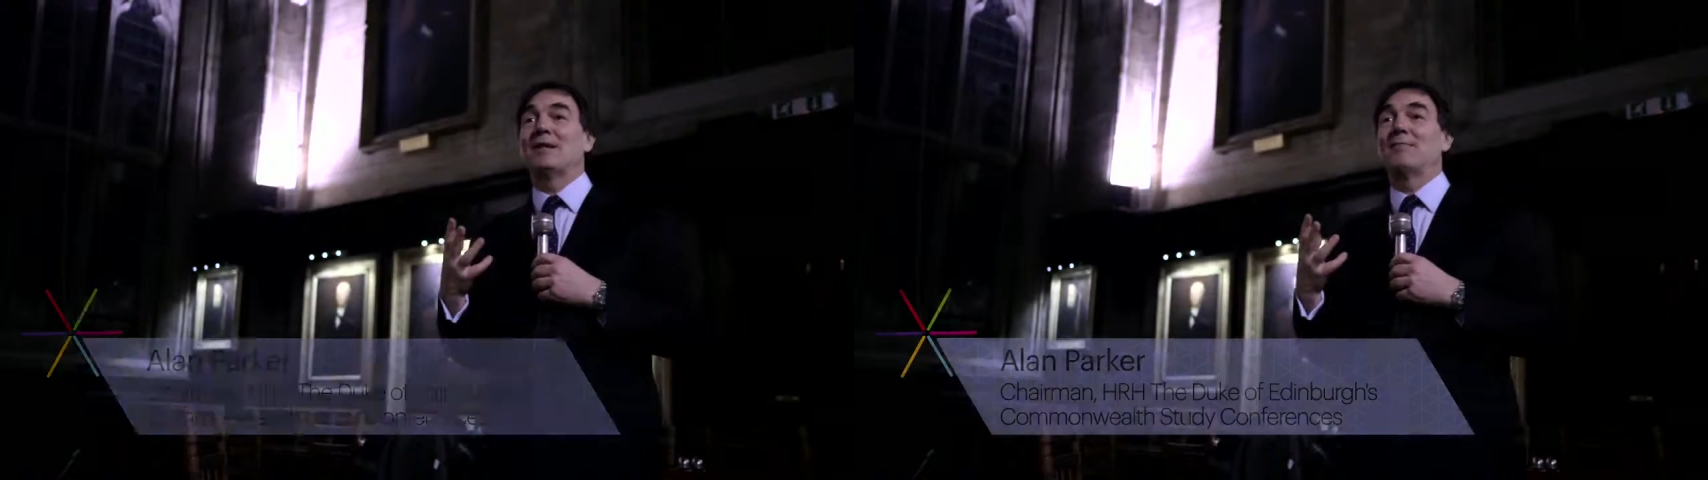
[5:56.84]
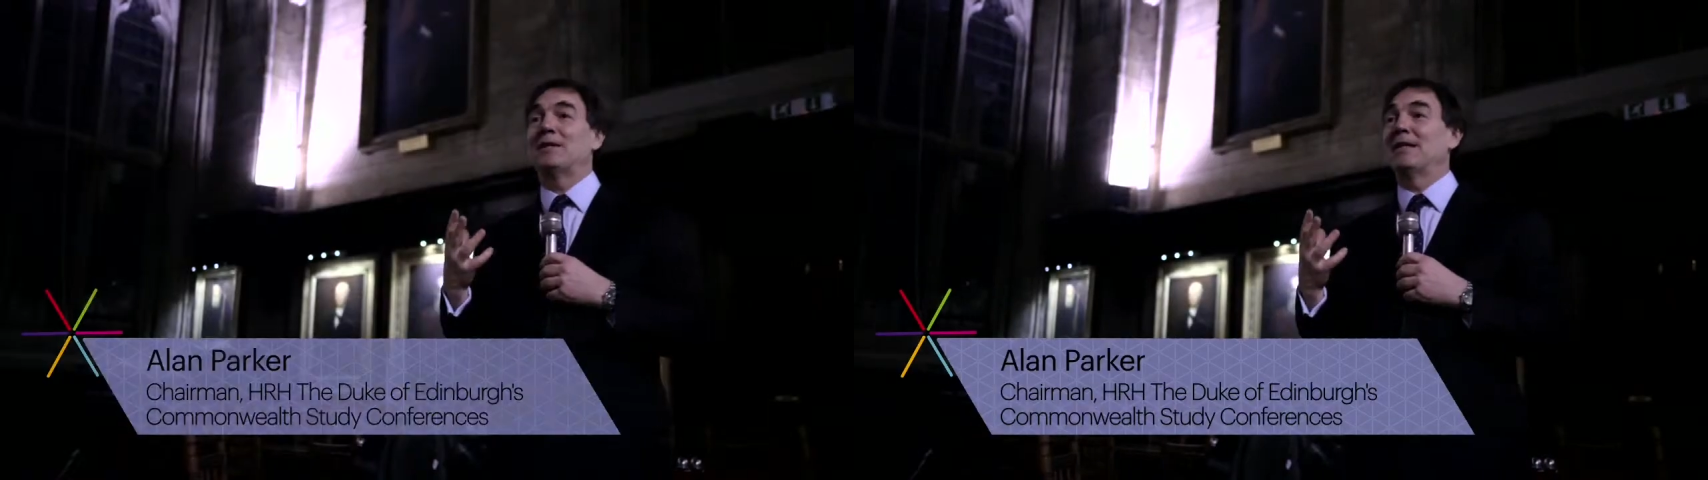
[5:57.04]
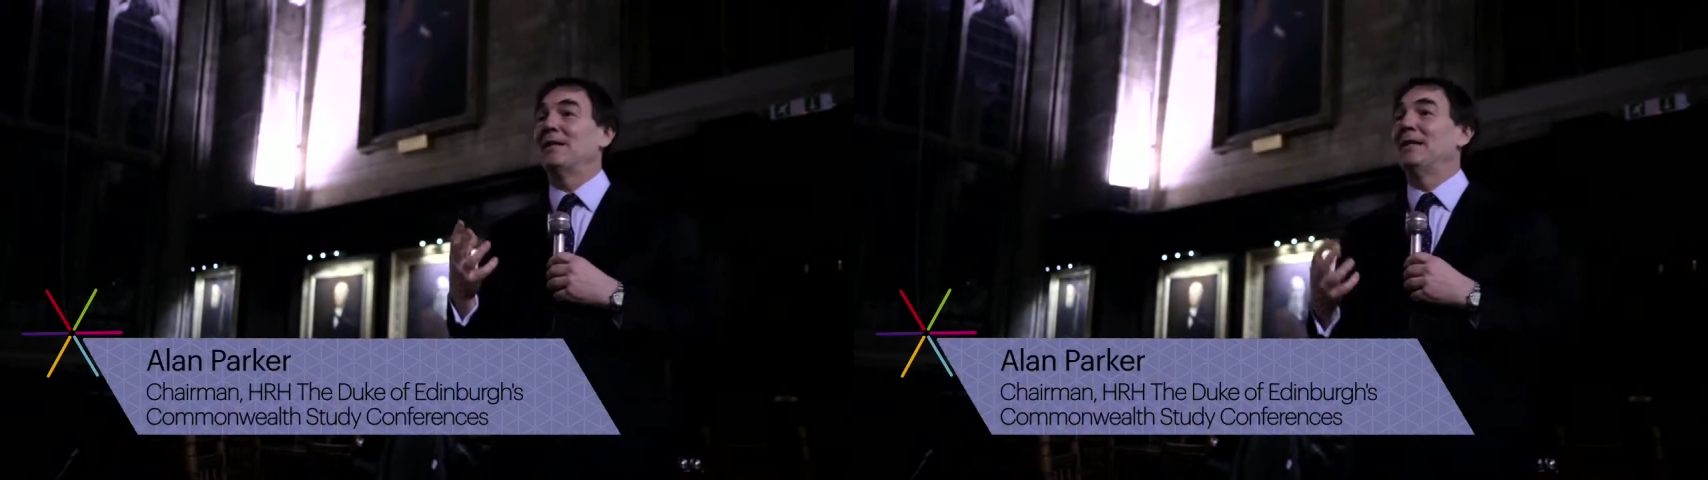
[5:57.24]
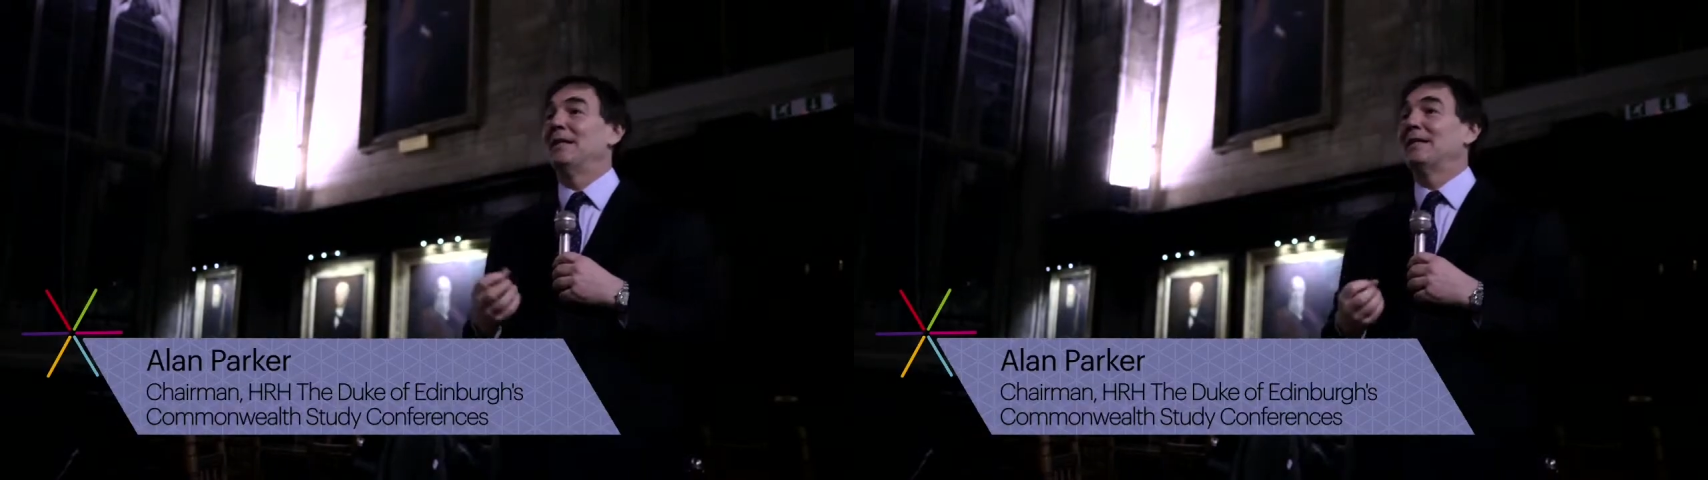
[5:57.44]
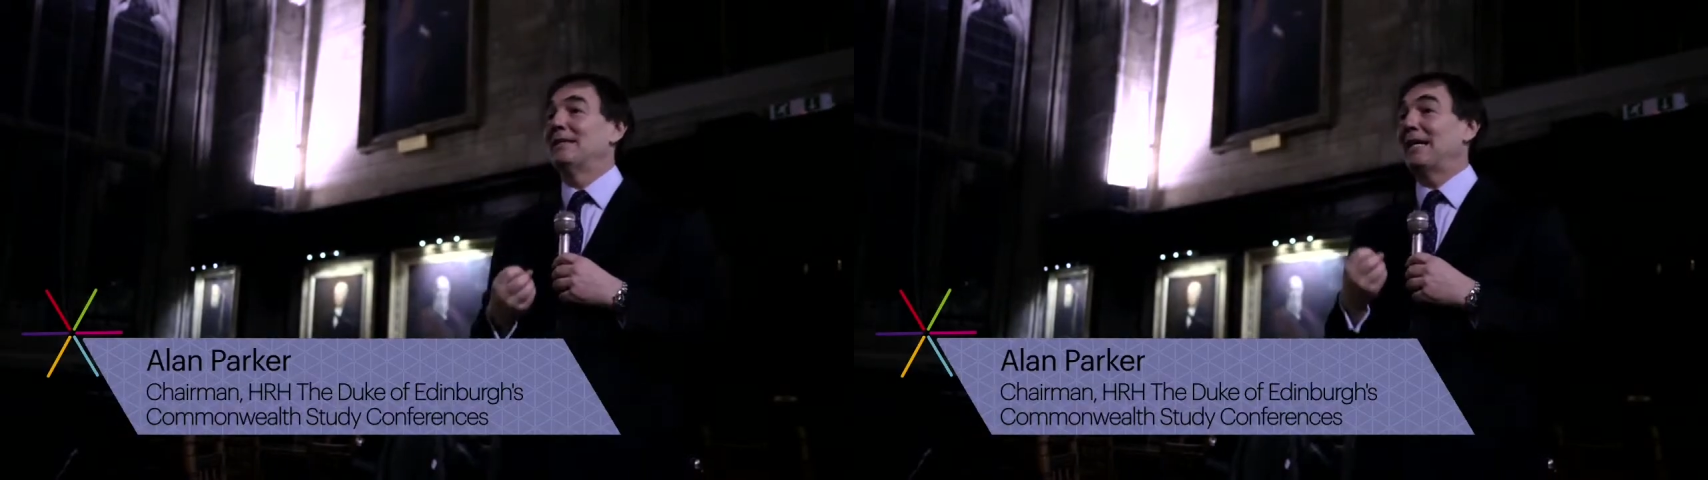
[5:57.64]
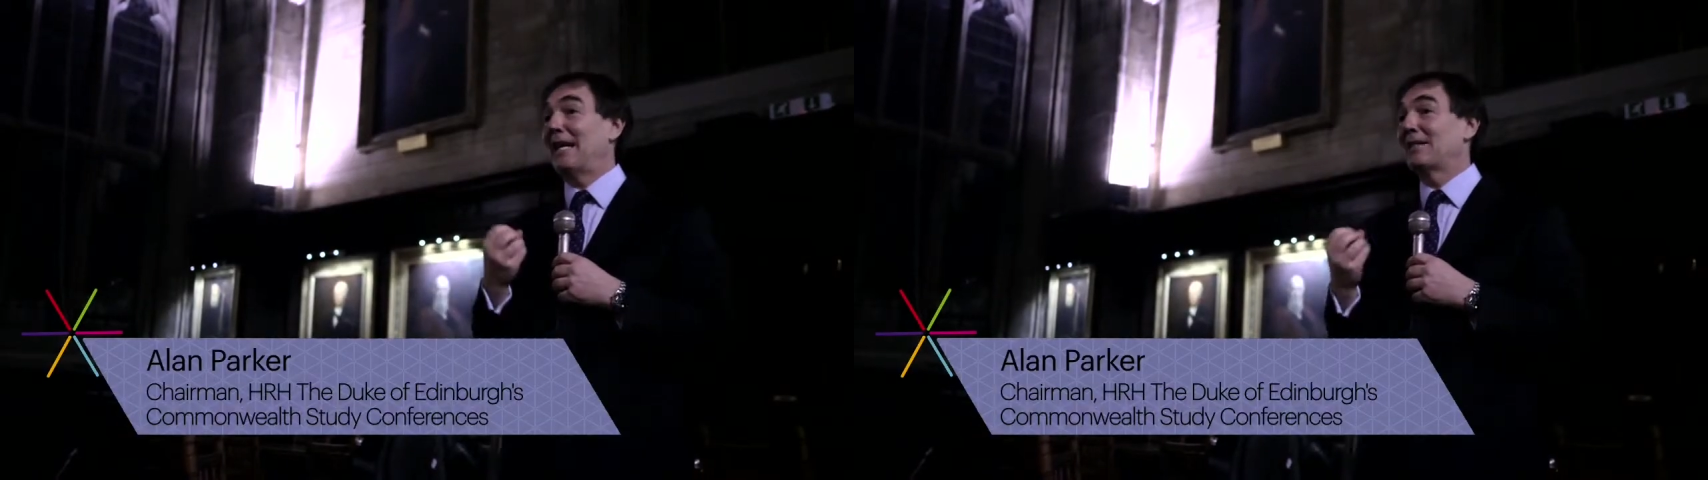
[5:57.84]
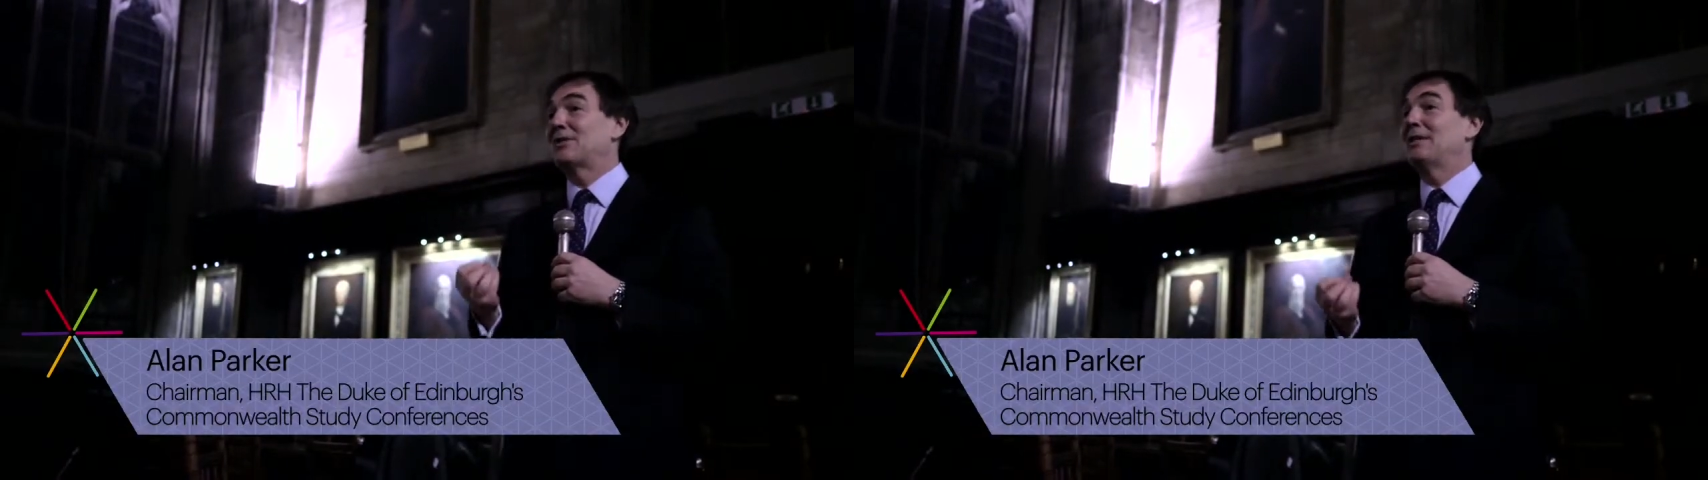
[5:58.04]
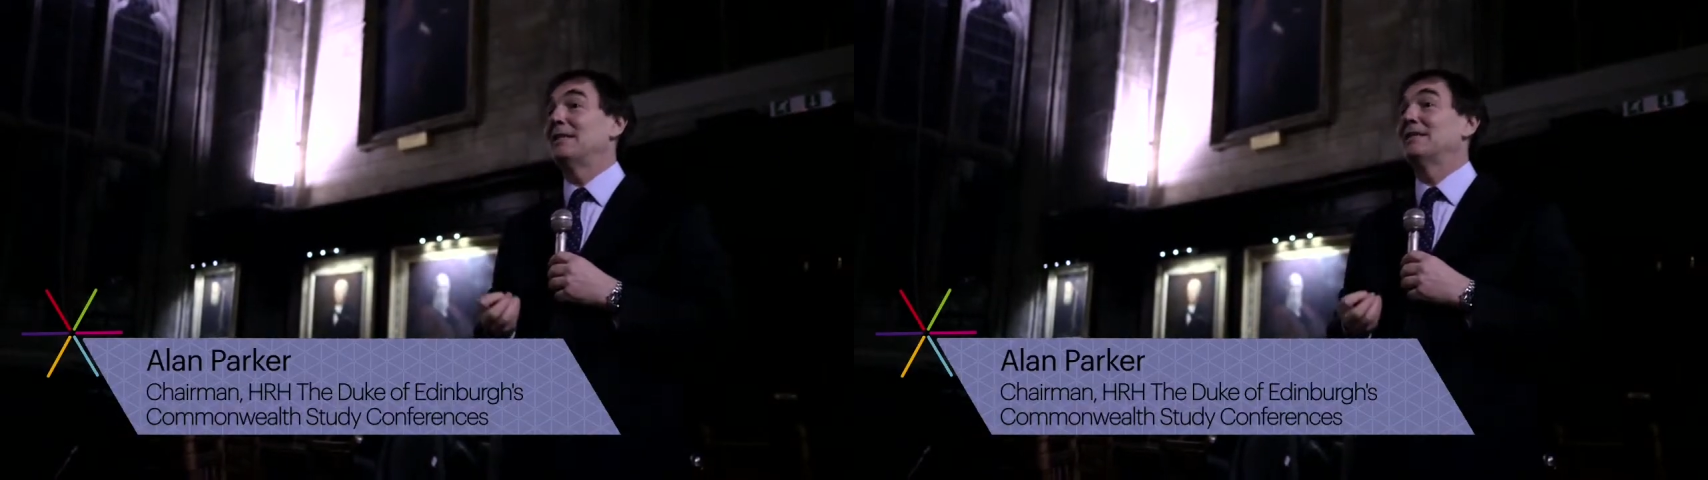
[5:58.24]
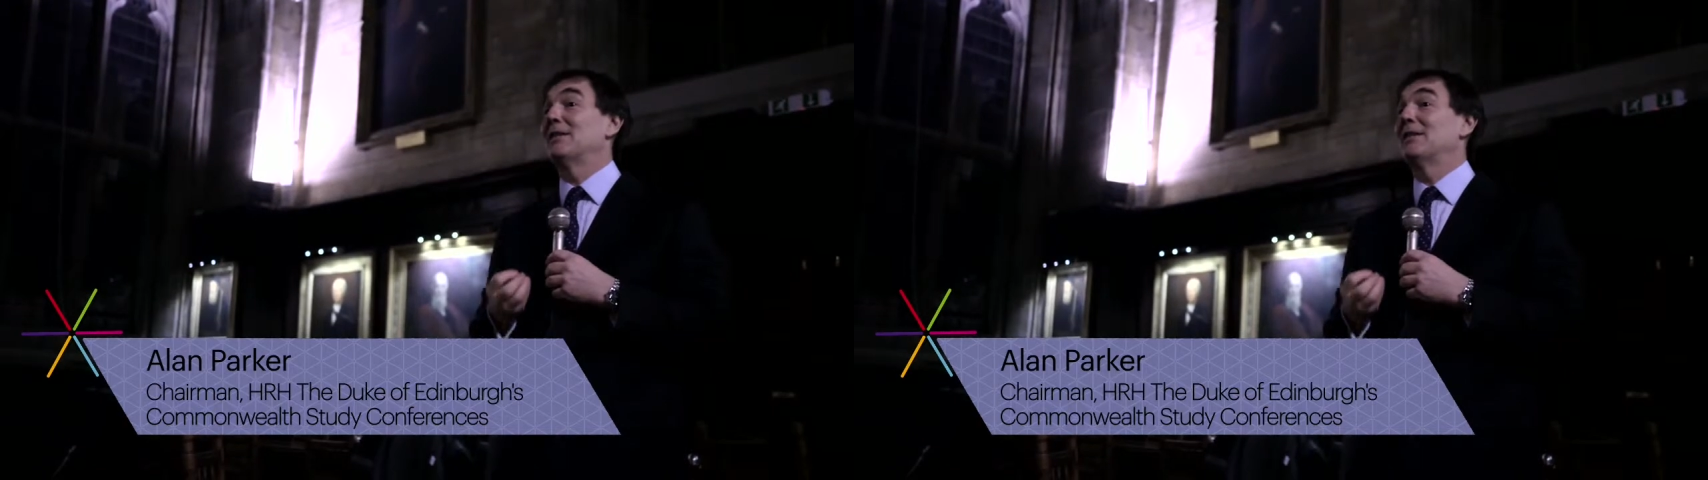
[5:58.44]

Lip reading: something that actually